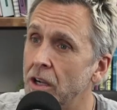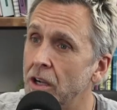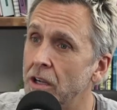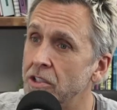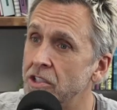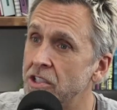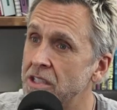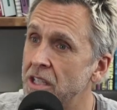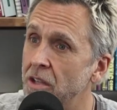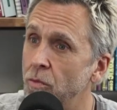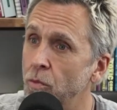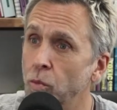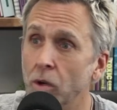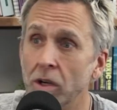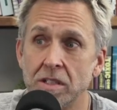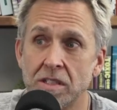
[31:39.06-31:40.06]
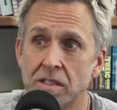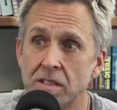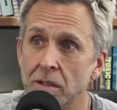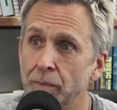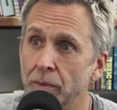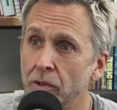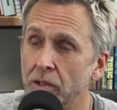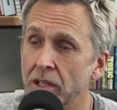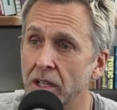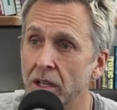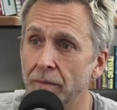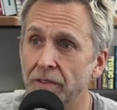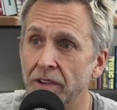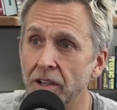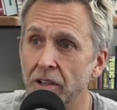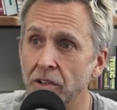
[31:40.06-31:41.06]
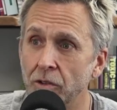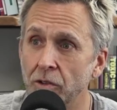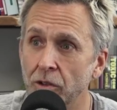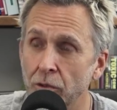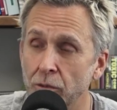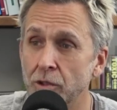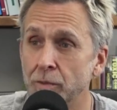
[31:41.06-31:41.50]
and just hit one simple campfire chord, which,